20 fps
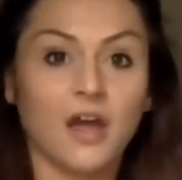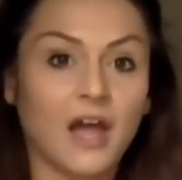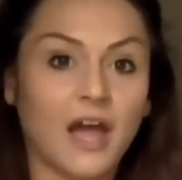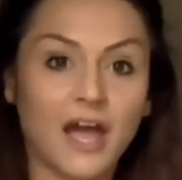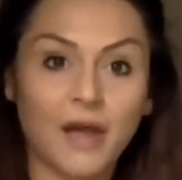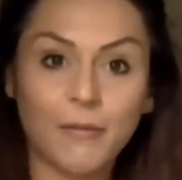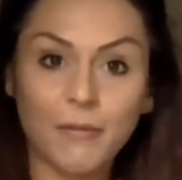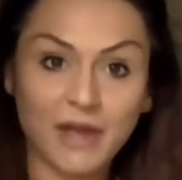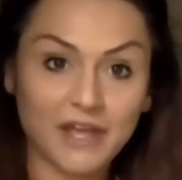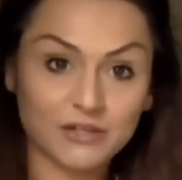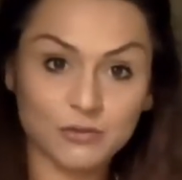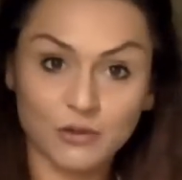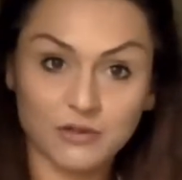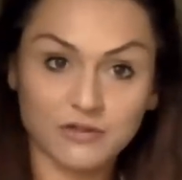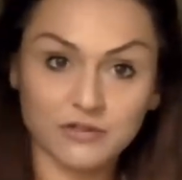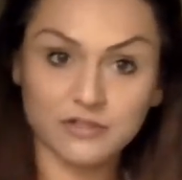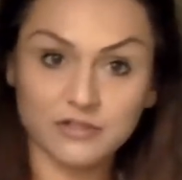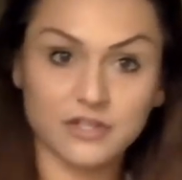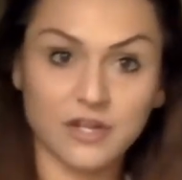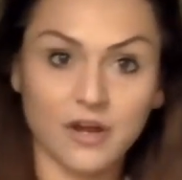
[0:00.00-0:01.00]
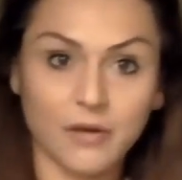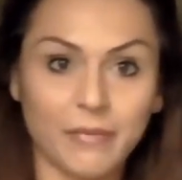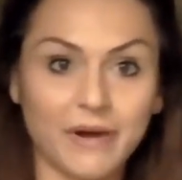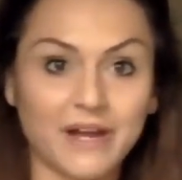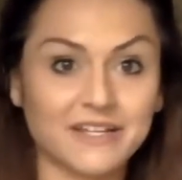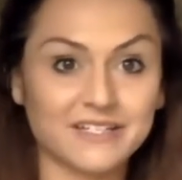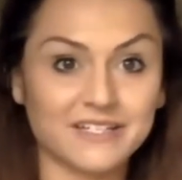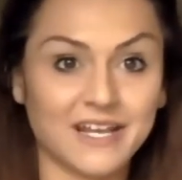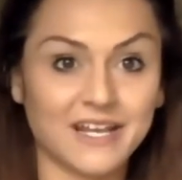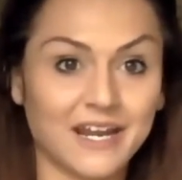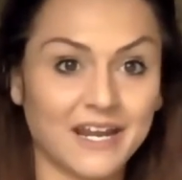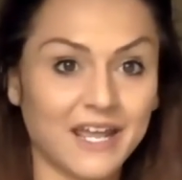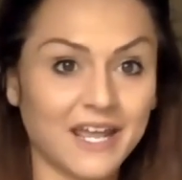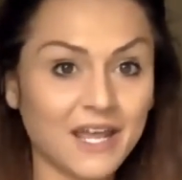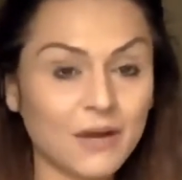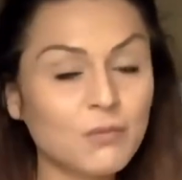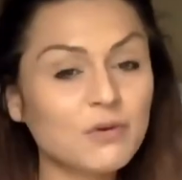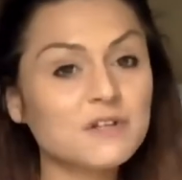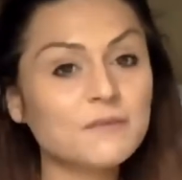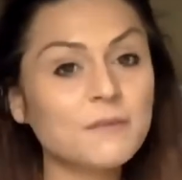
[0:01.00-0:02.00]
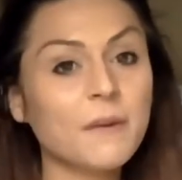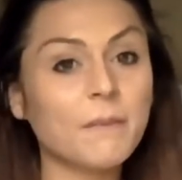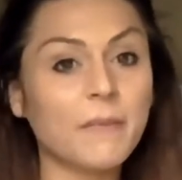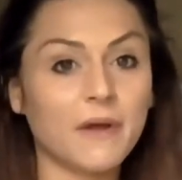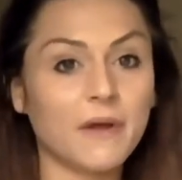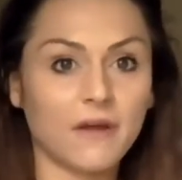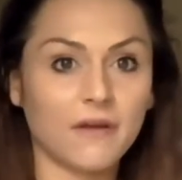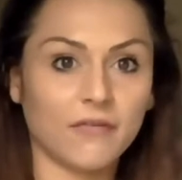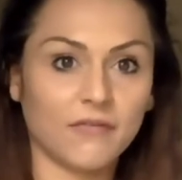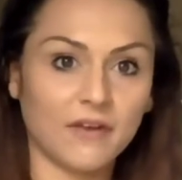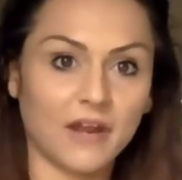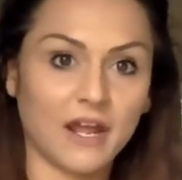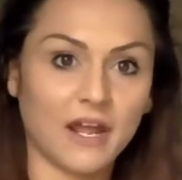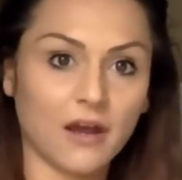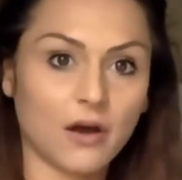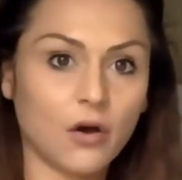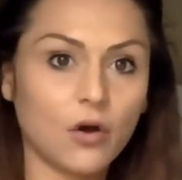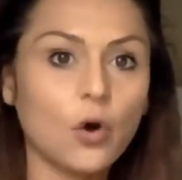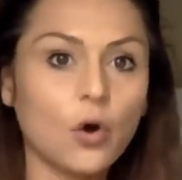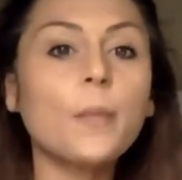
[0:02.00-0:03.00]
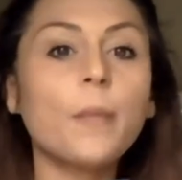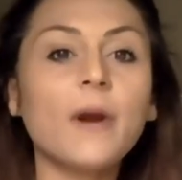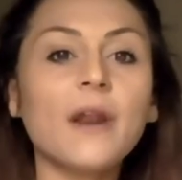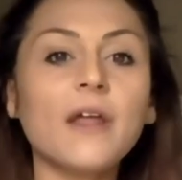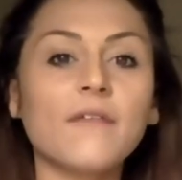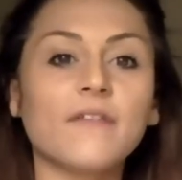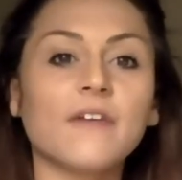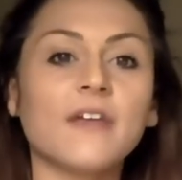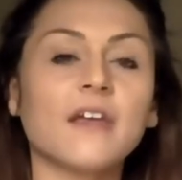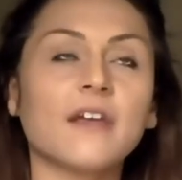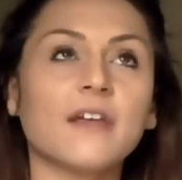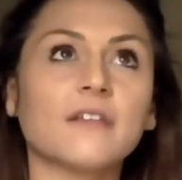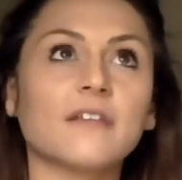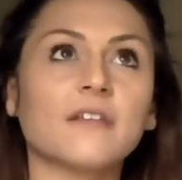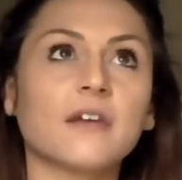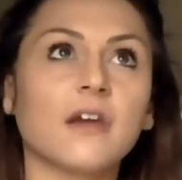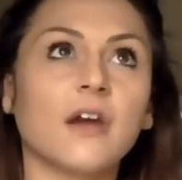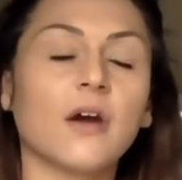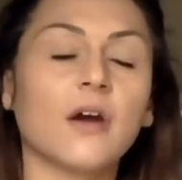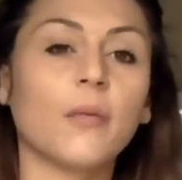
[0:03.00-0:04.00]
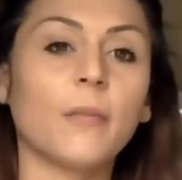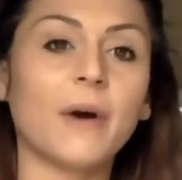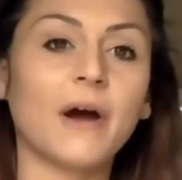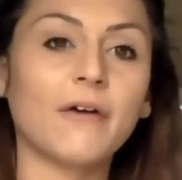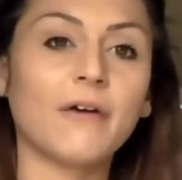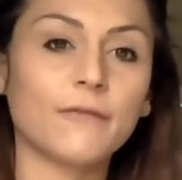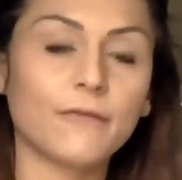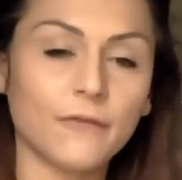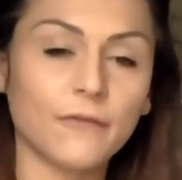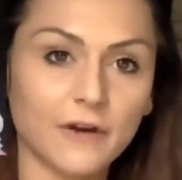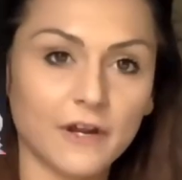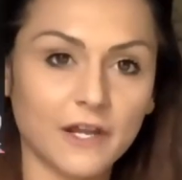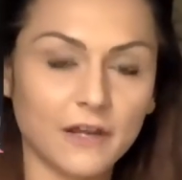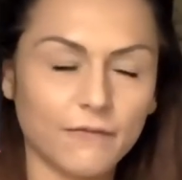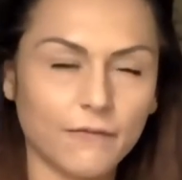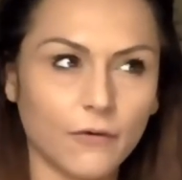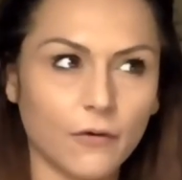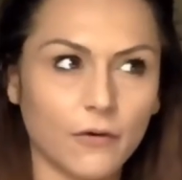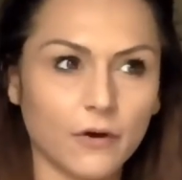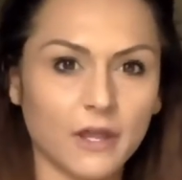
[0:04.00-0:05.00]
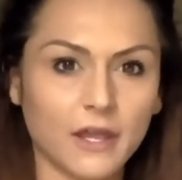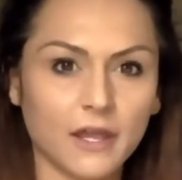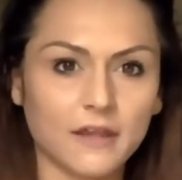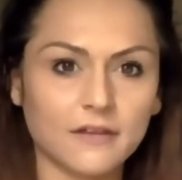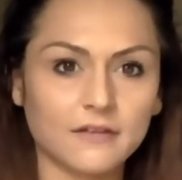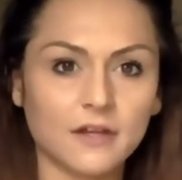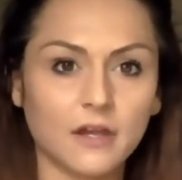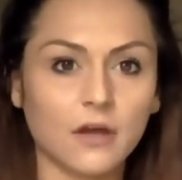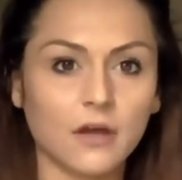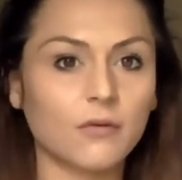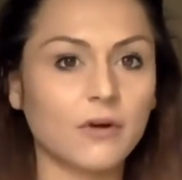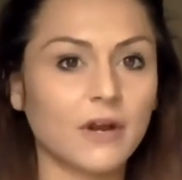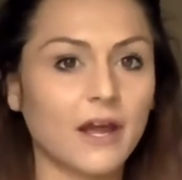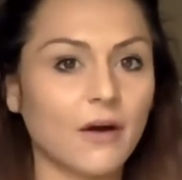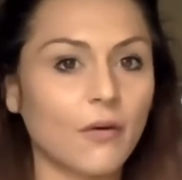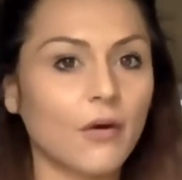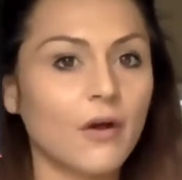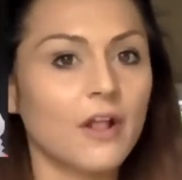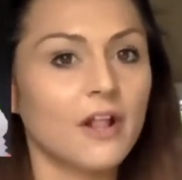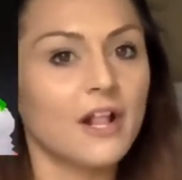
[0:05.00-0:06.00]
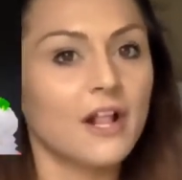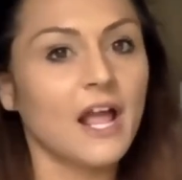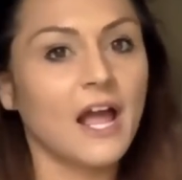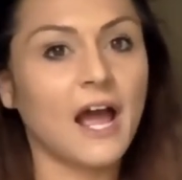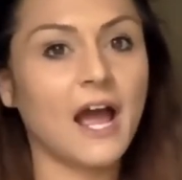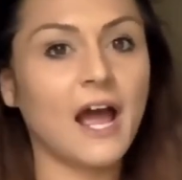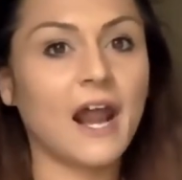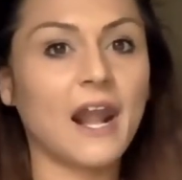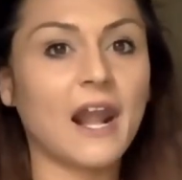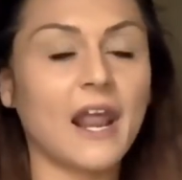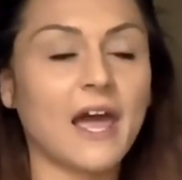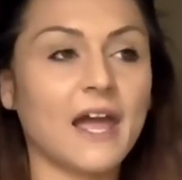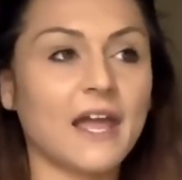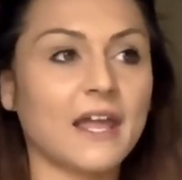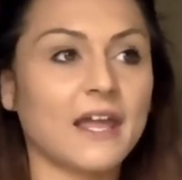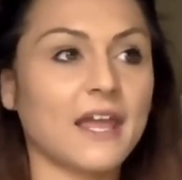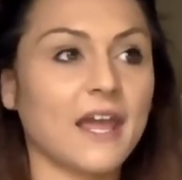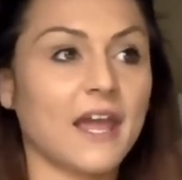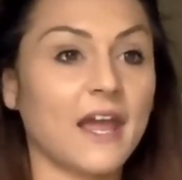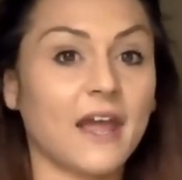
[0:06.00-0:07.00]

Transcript: I may as well just start by saying it was my birthday a couple of years ago, about 3-4 years ago now, and like